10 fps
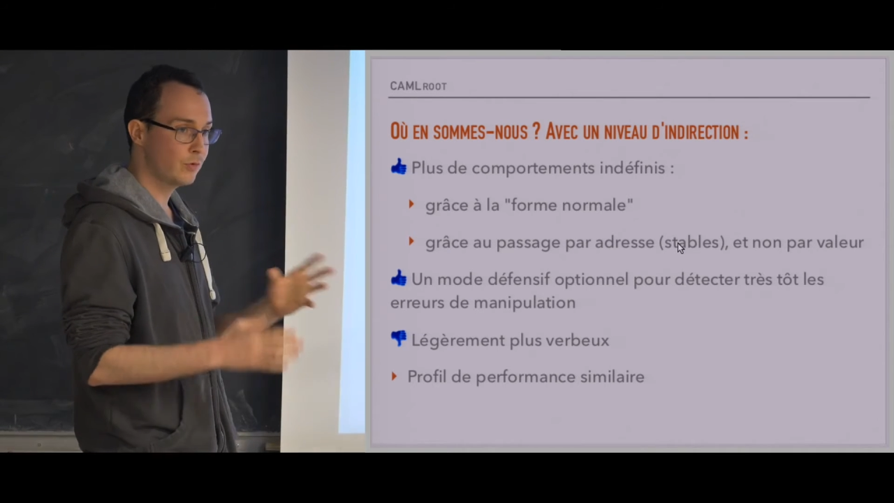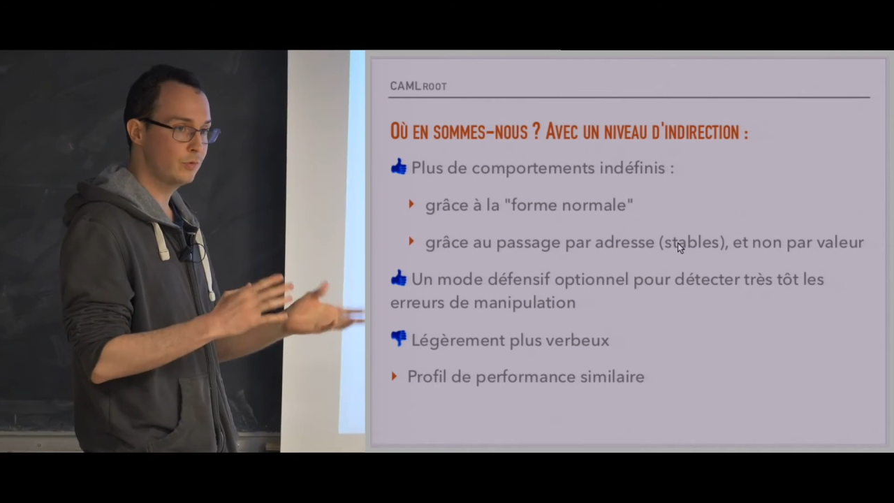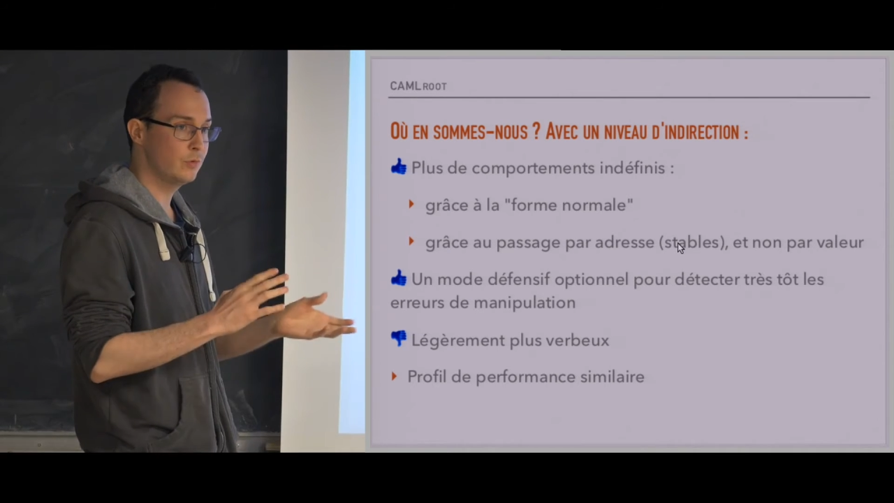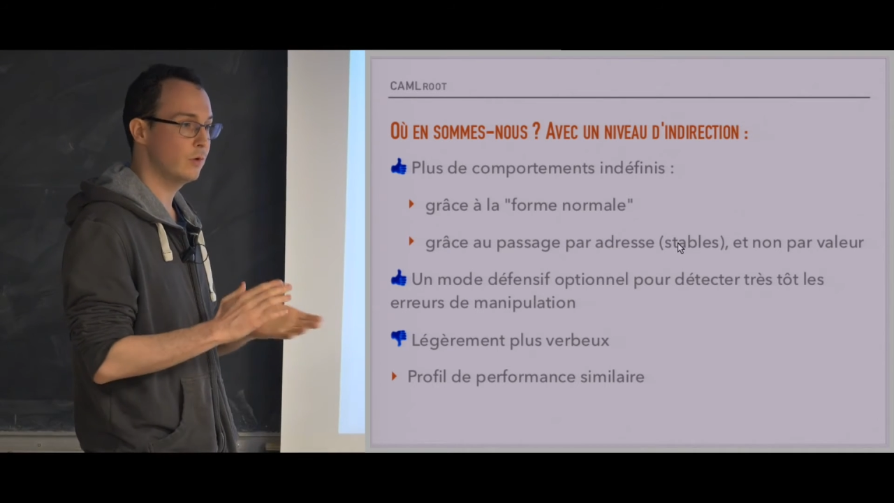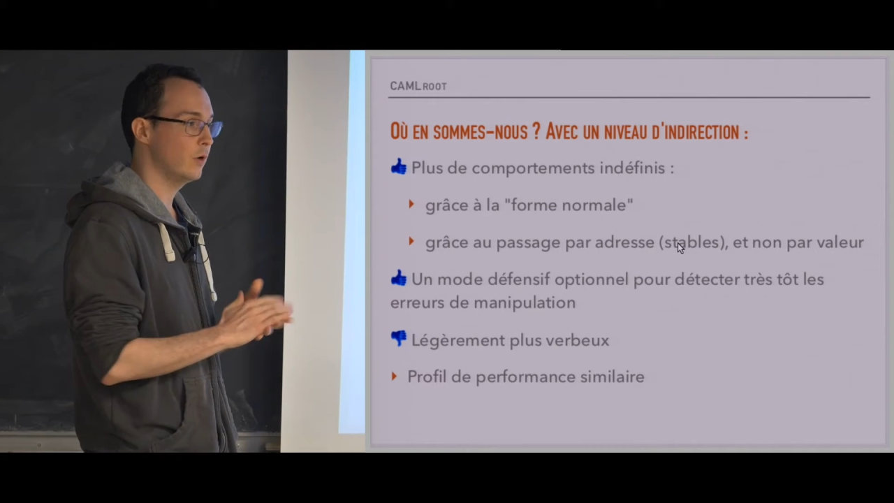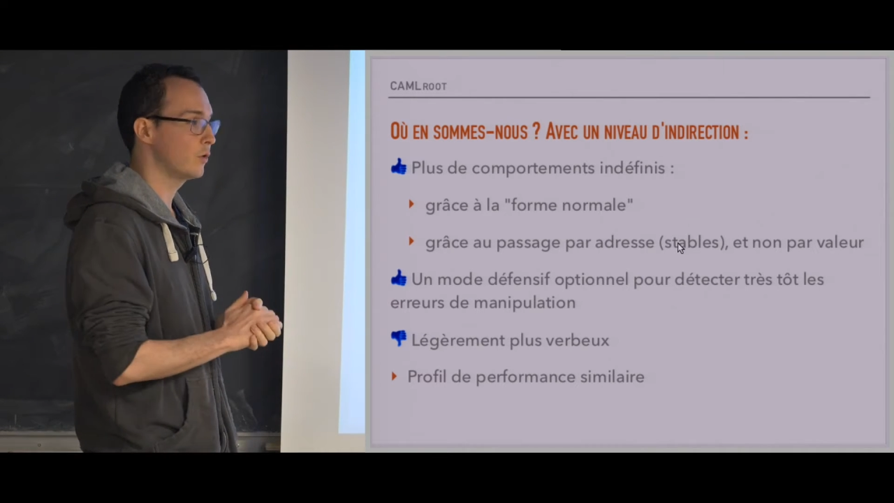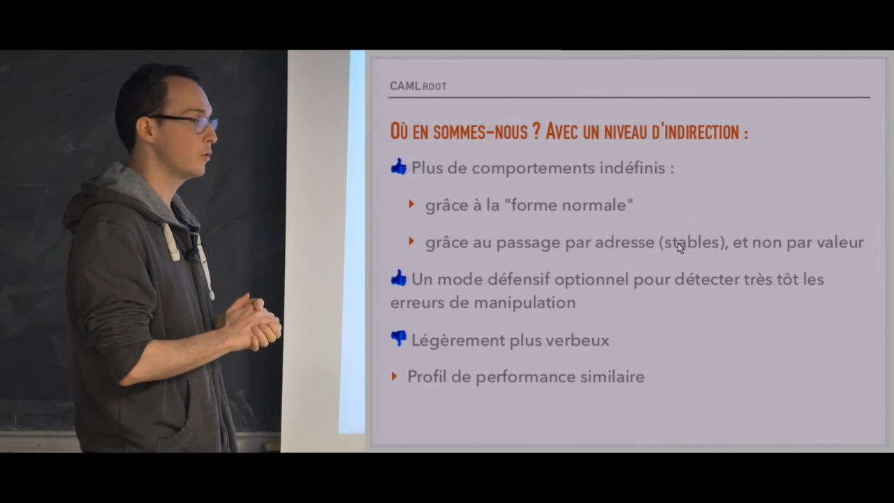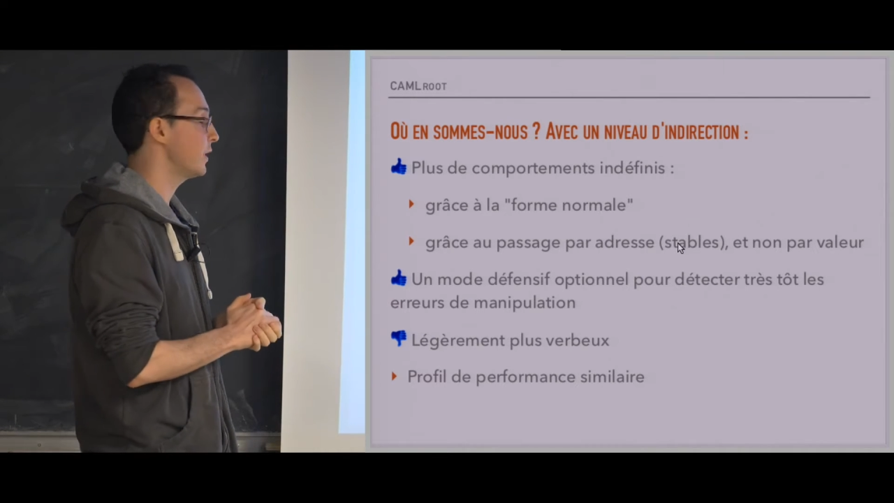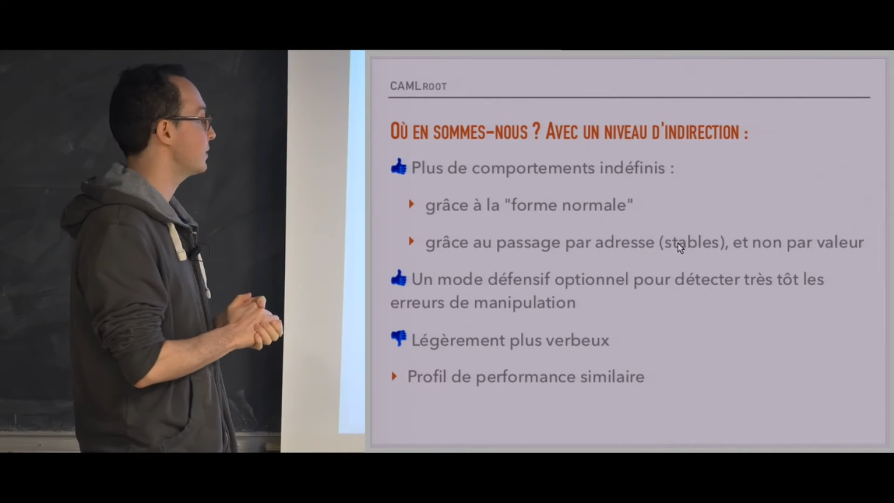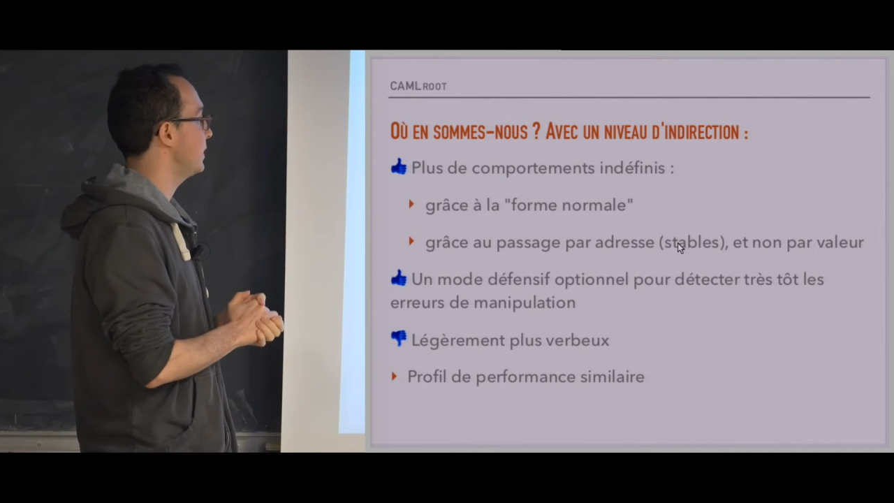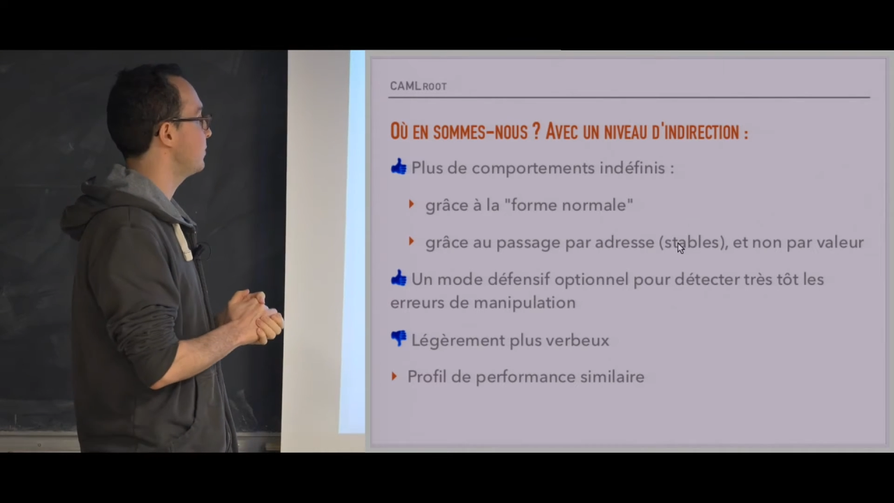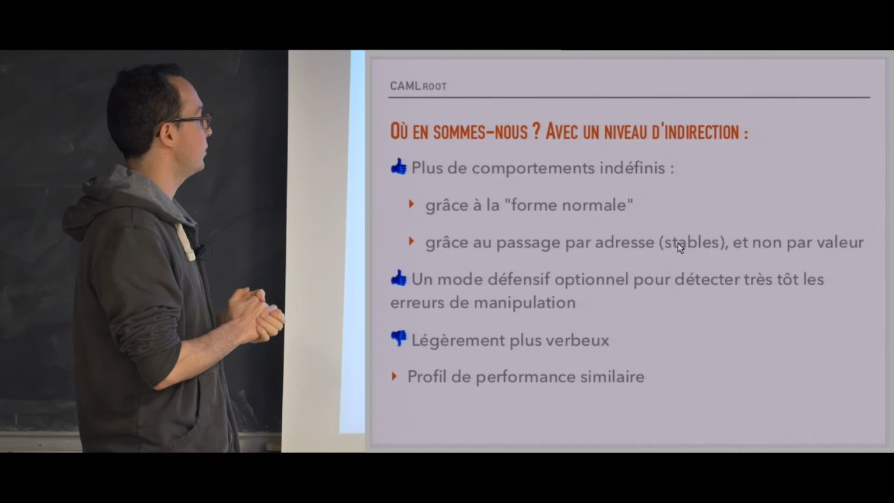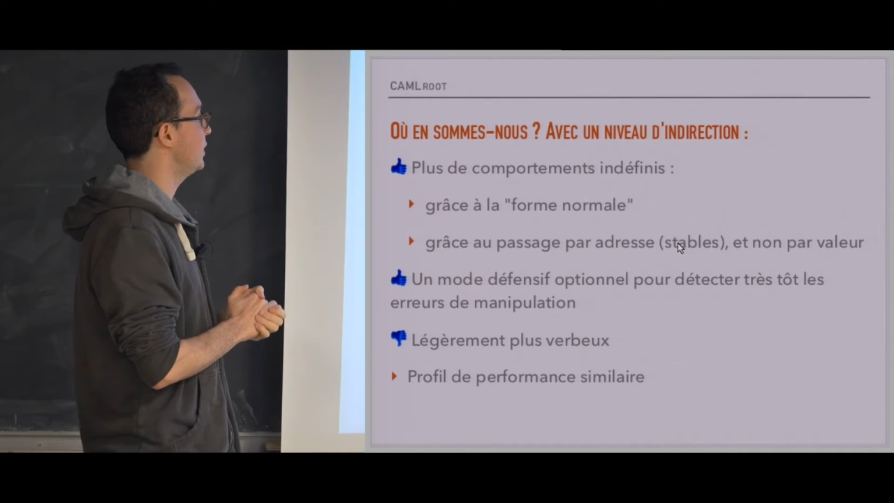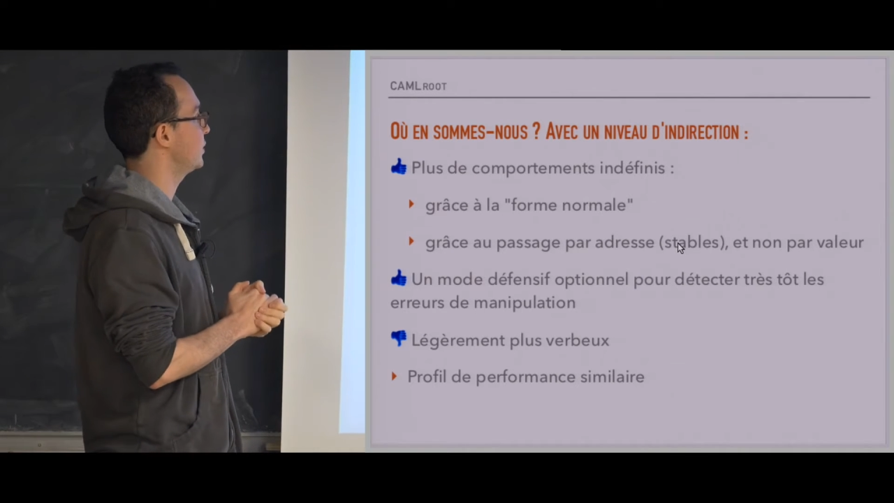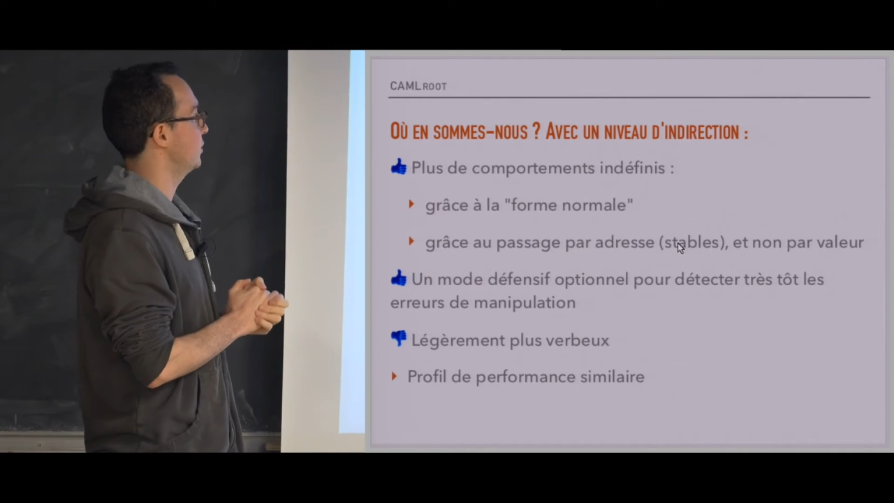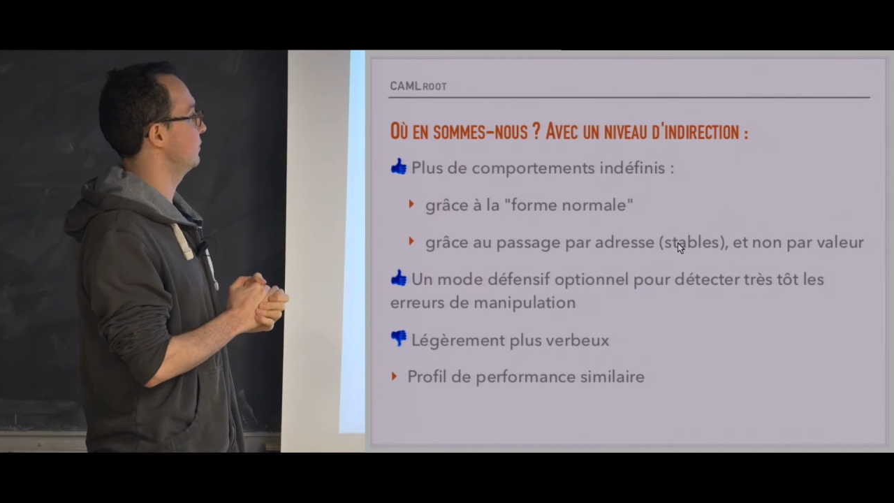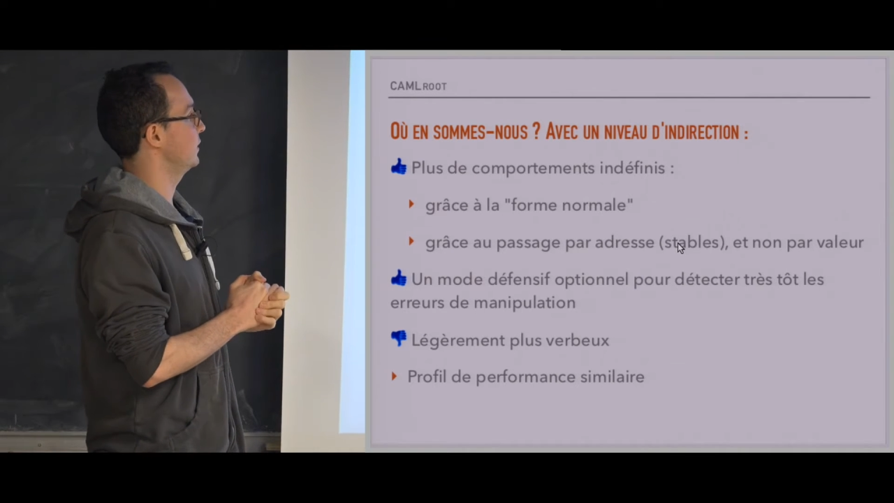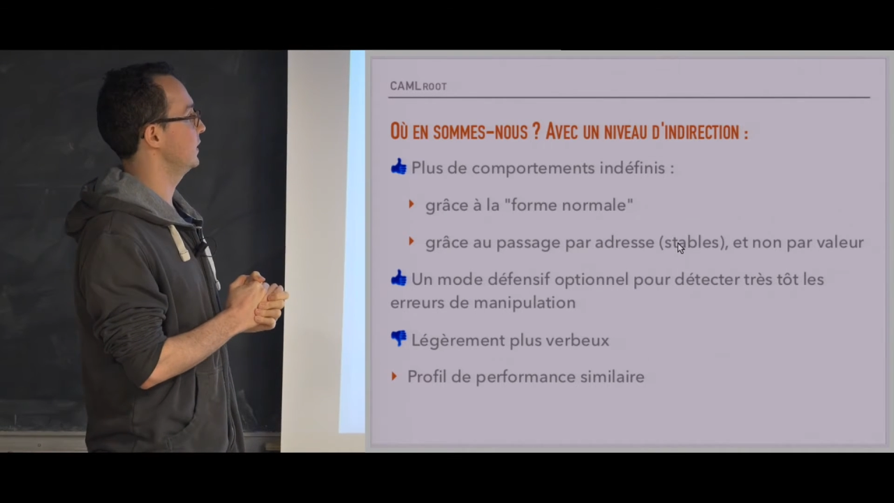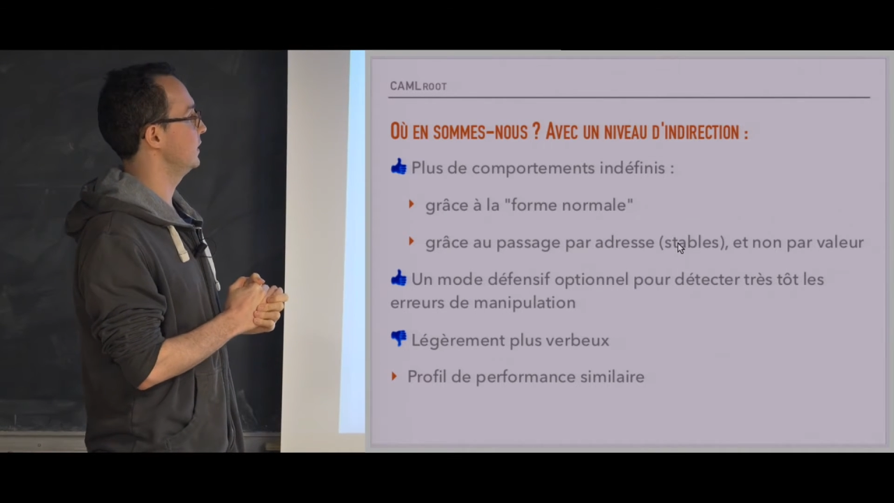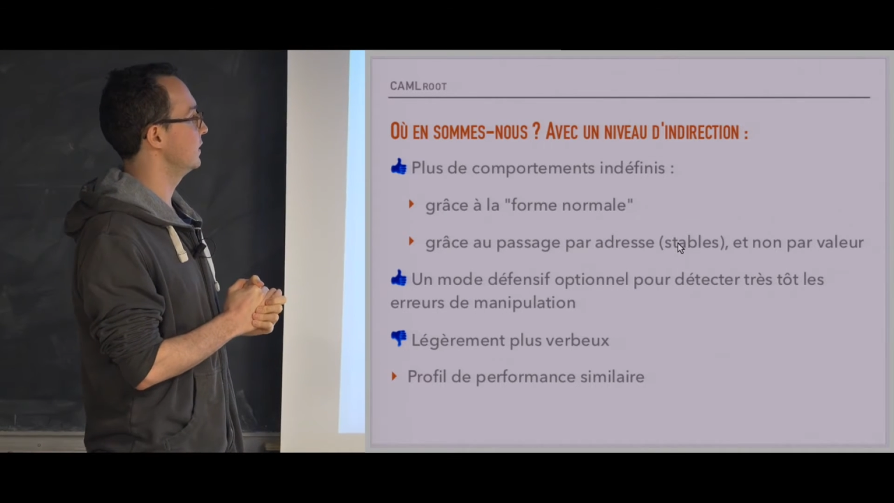through correct manipulation
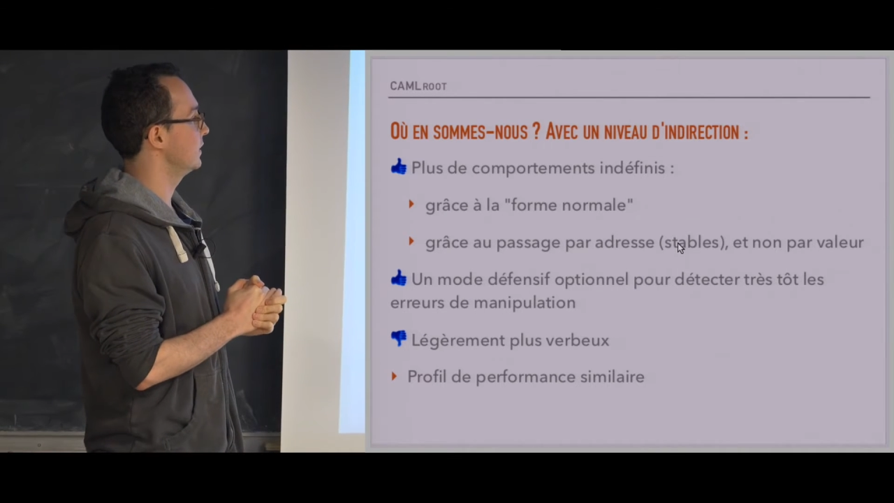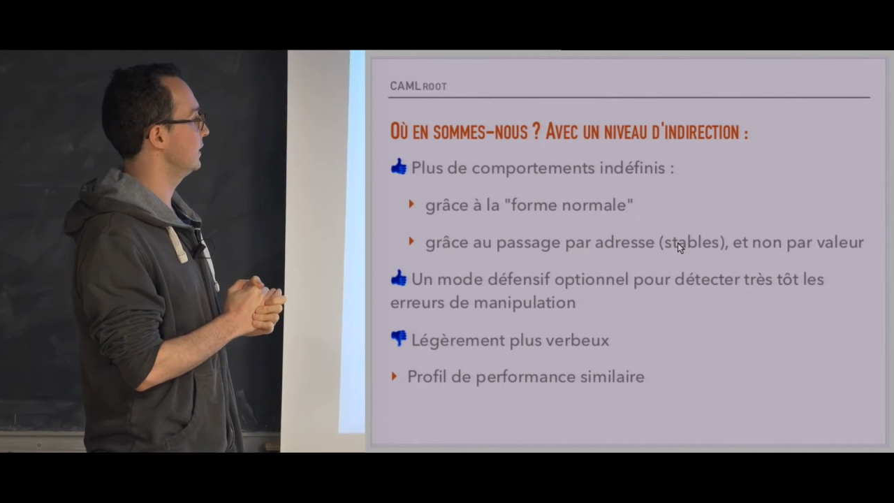of the